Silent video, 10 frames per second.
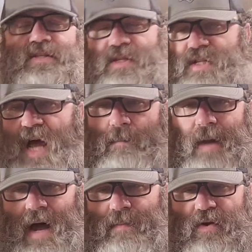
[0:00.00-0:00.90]
It's not
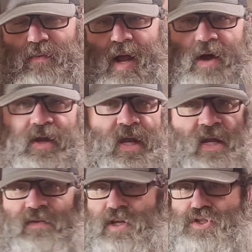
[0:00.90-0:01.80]
bobbing around.
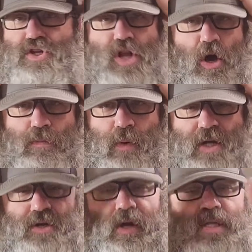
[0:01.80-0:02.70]
There's no
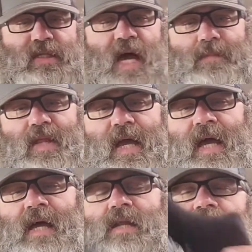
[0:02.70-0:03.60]
pressure on the top of the
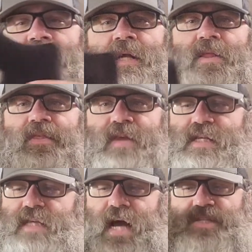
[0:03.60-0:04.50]
head.
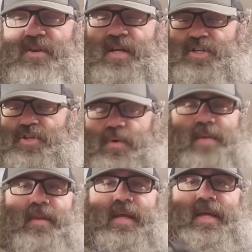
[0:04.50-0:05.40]
These guys are
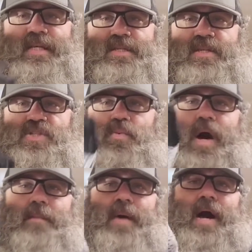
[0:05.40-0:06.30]
extremely easy to
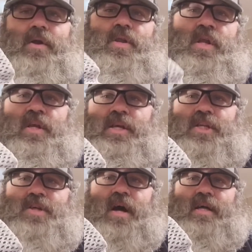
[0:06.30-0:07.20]
swap out. You're
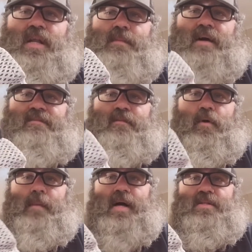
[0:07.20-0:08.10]
talking about 4
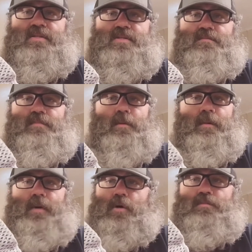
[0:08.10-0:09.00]
buttons. Boom,
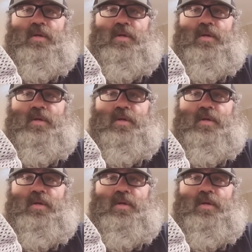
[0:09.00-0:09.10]
boom, boom.